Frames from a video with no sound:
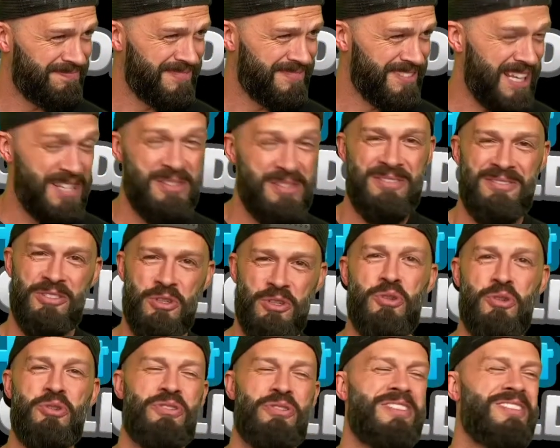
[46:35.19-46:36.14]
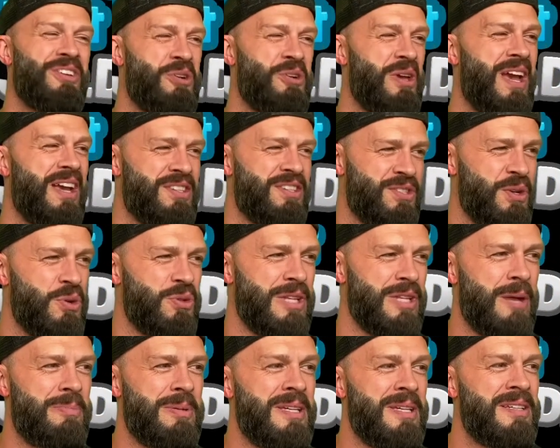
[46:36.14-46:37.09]
Okay, so
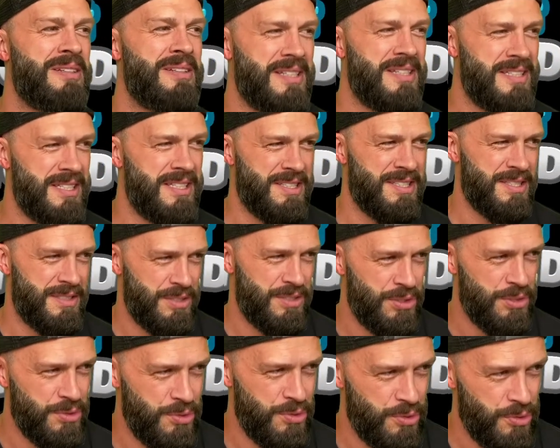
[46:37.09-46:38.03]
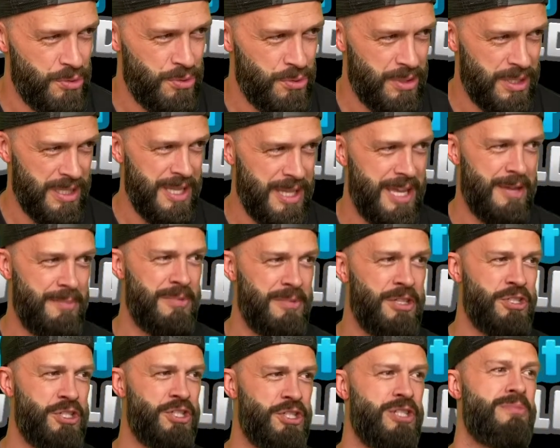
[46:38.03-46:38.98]
Leppy gets to claim
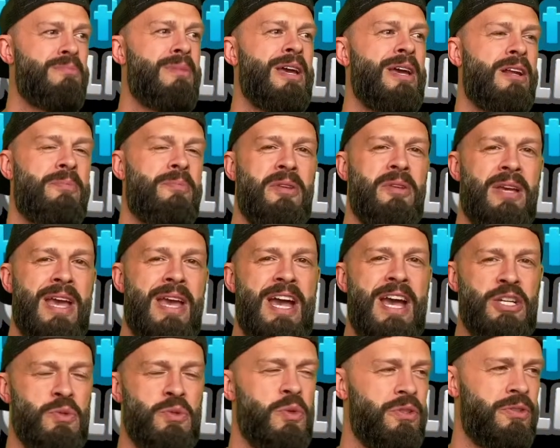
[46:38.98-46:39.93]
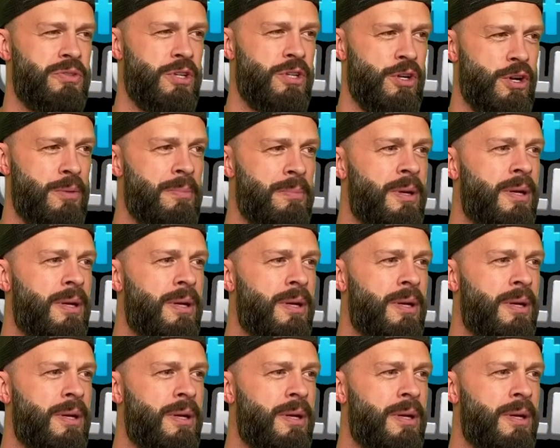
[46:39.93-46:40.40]
that she made up the casual term,